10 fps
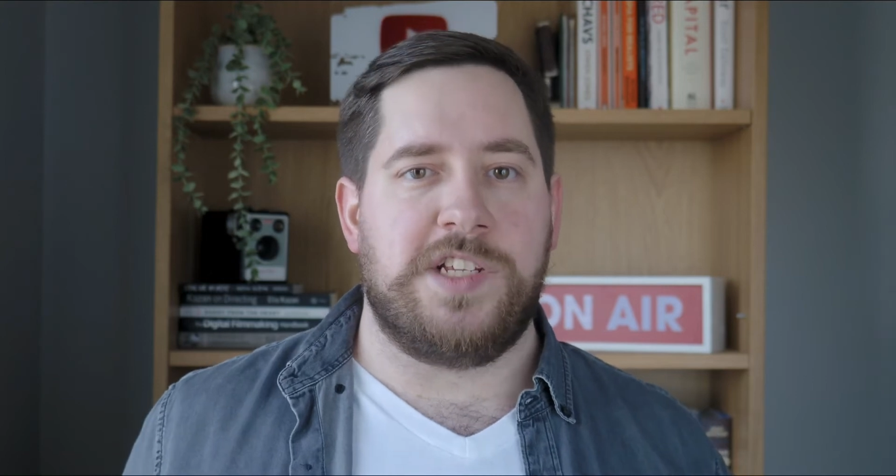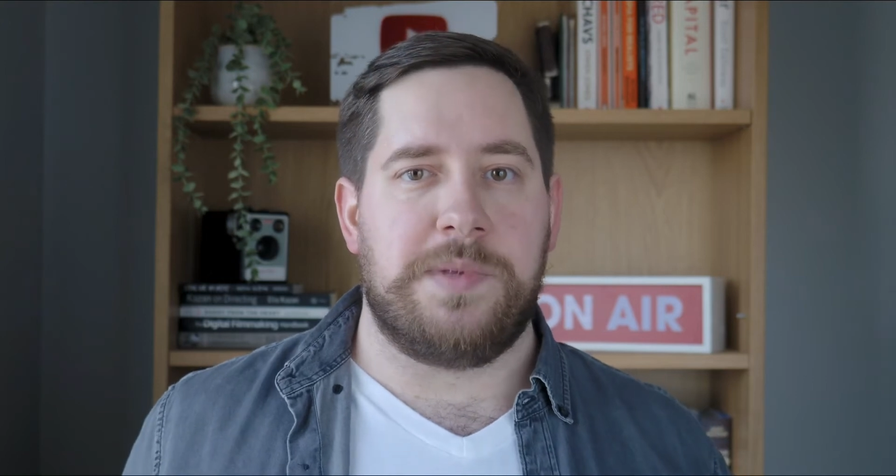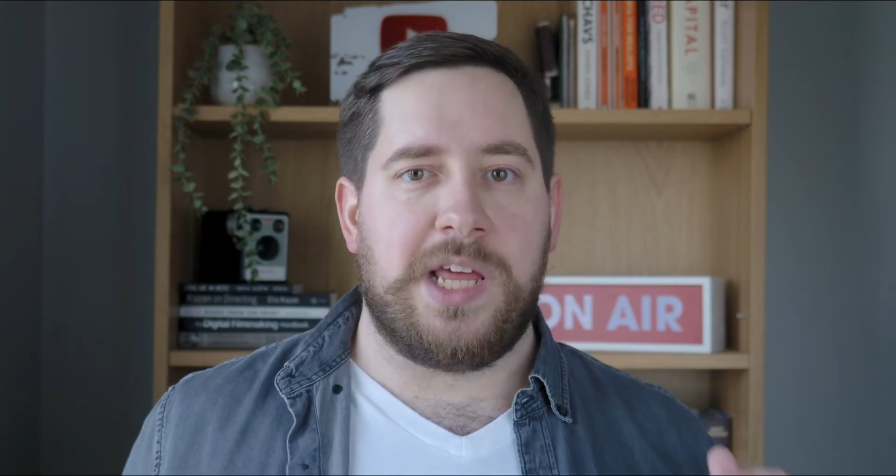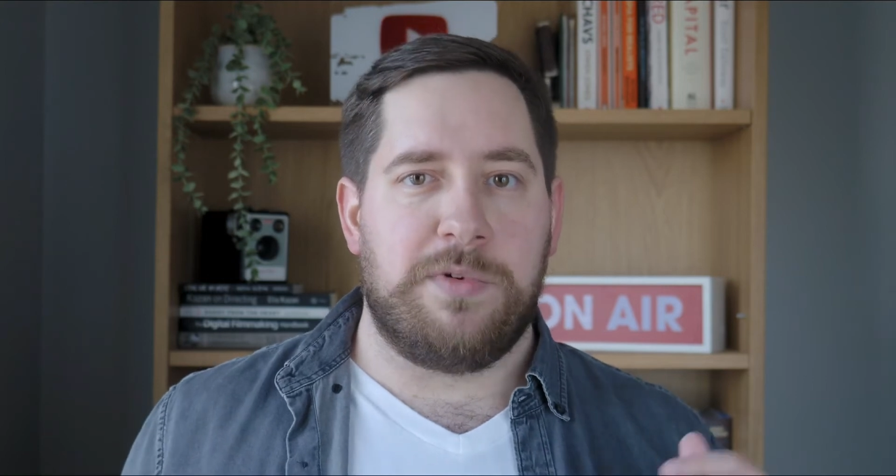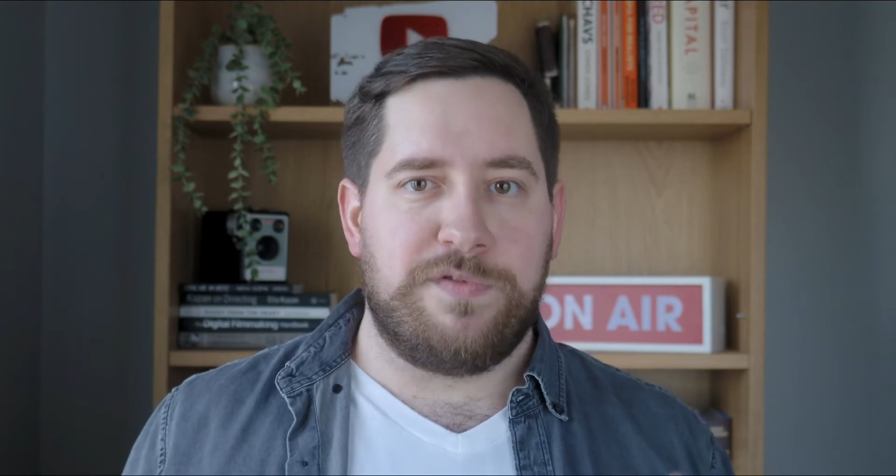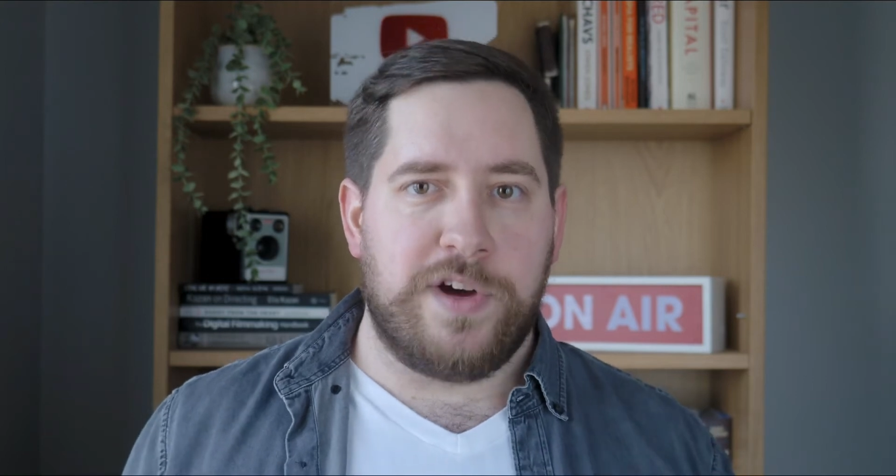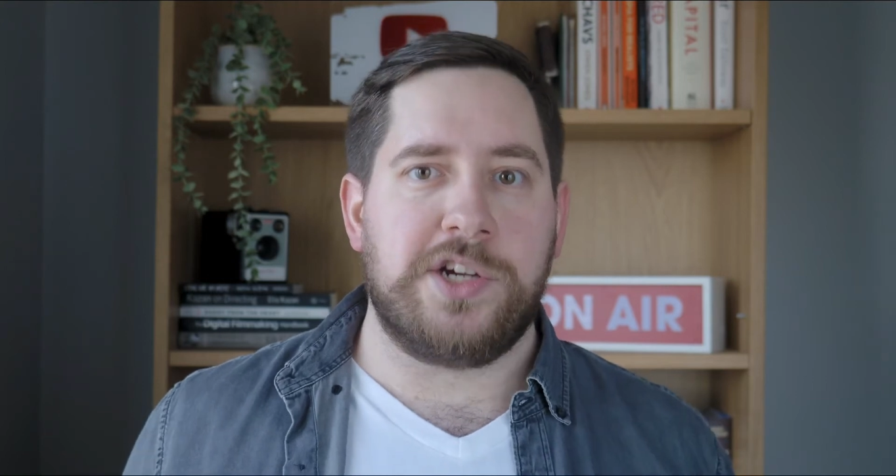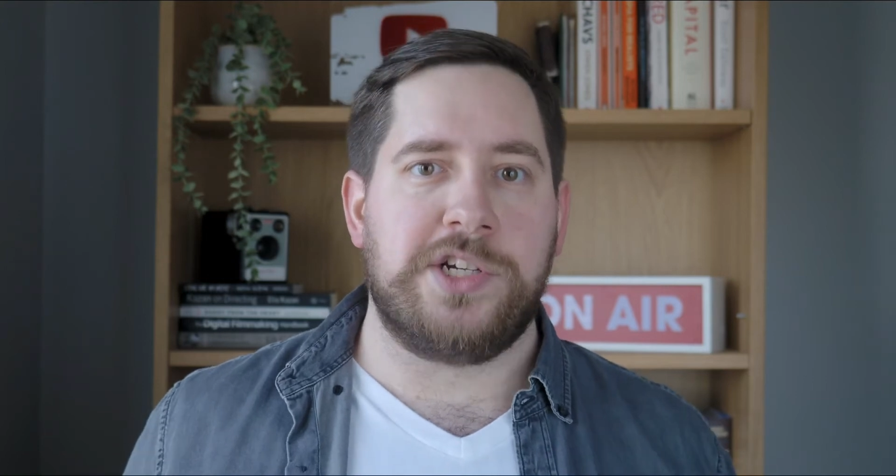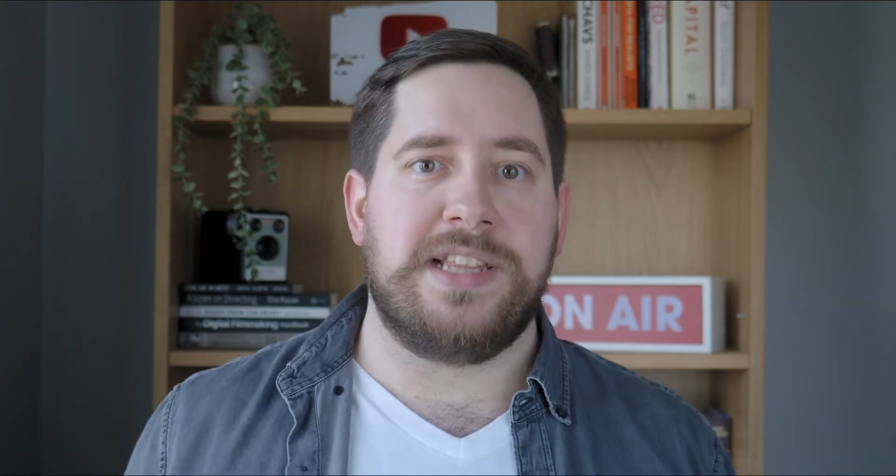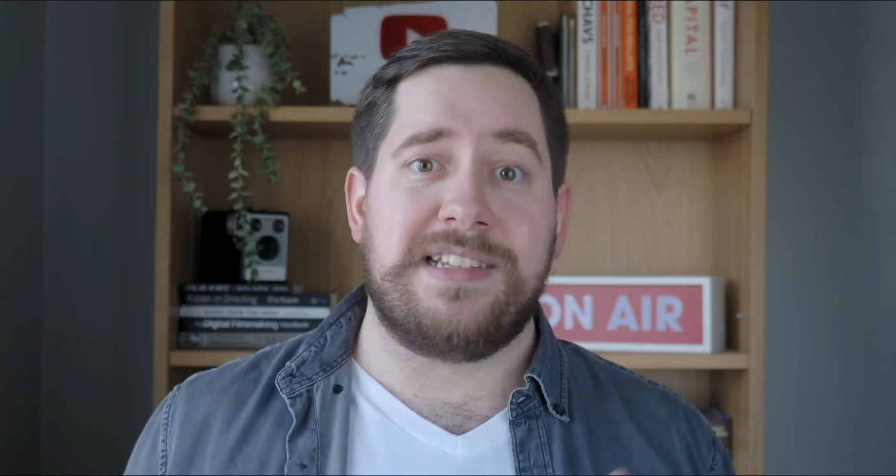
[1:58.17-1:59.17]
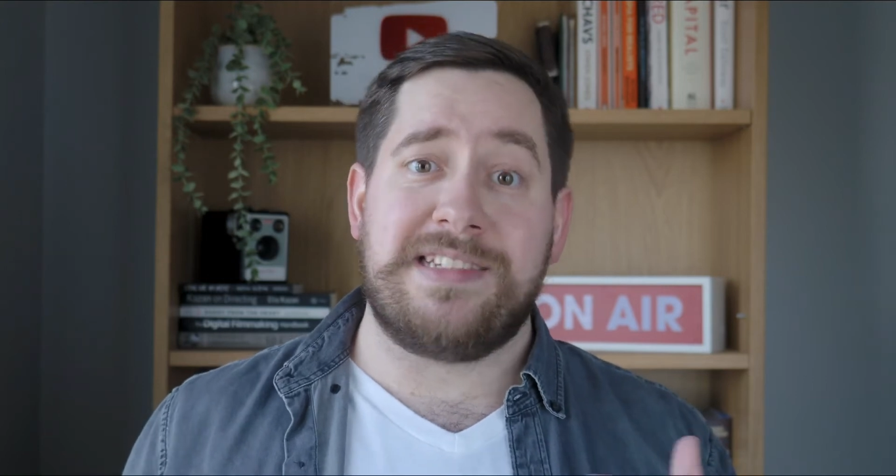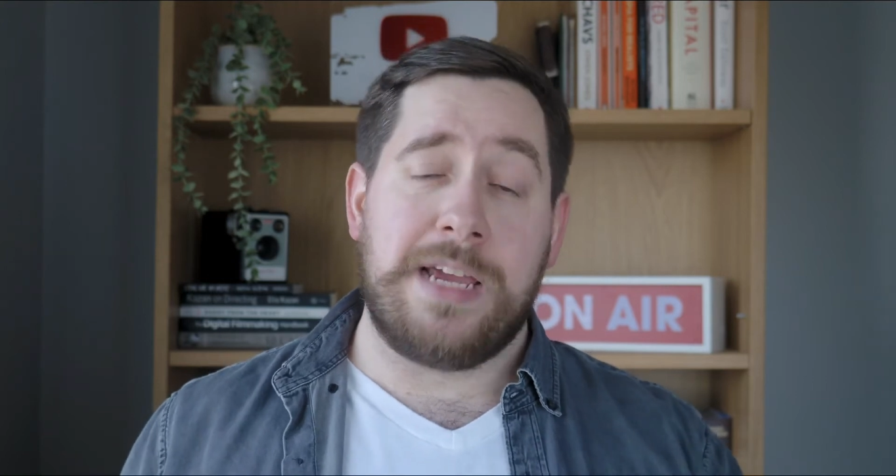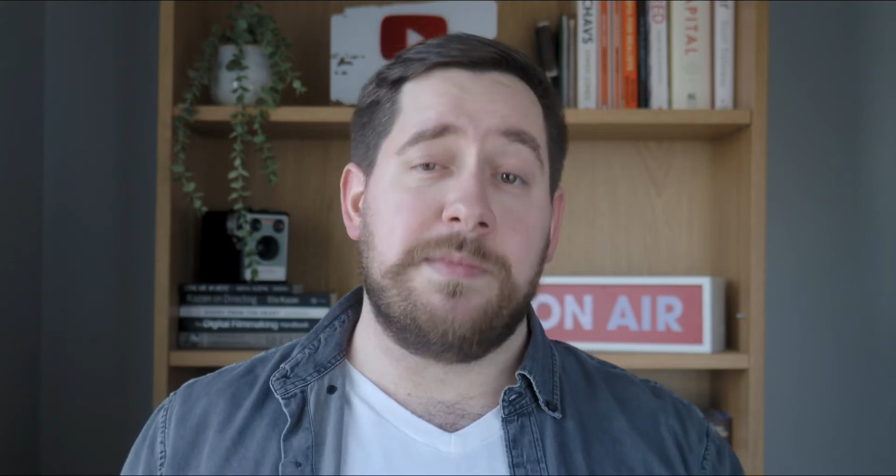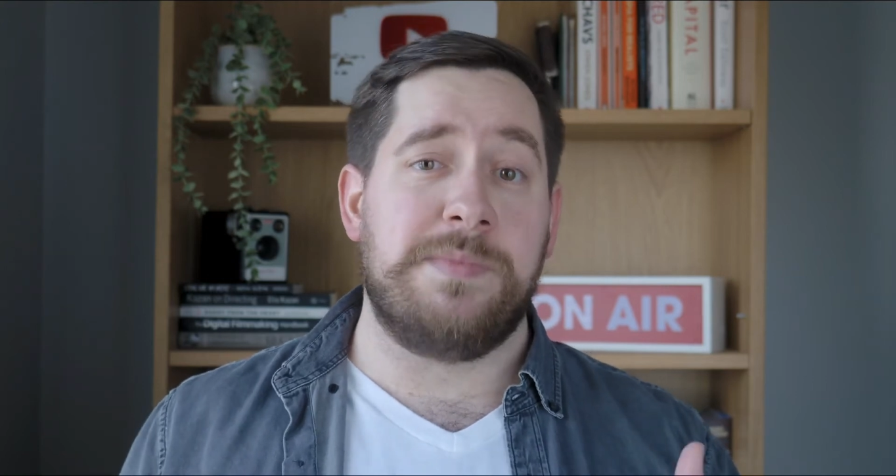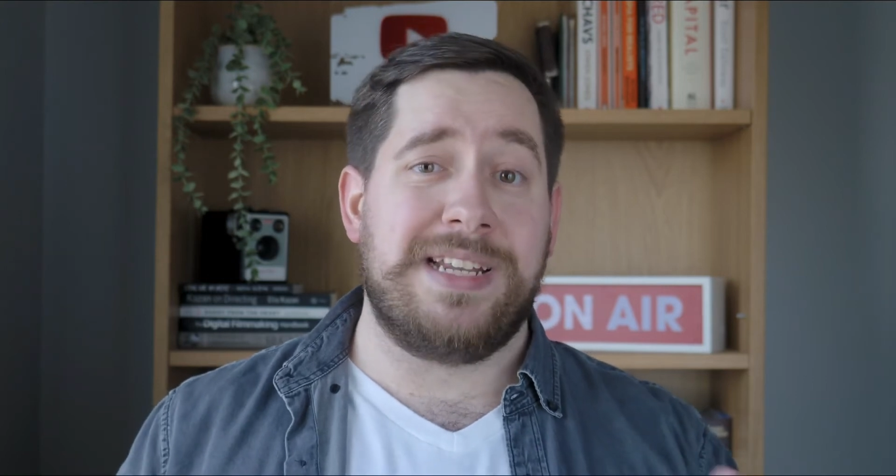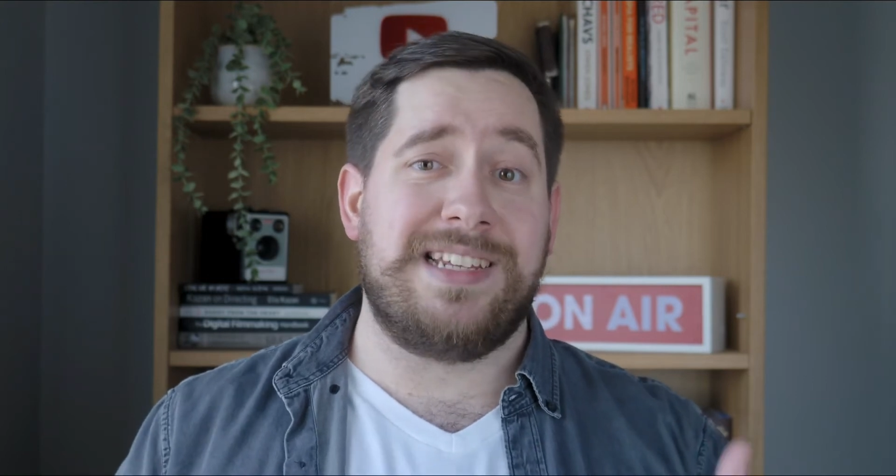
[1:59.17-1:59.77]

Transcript: but they were functionally the same as my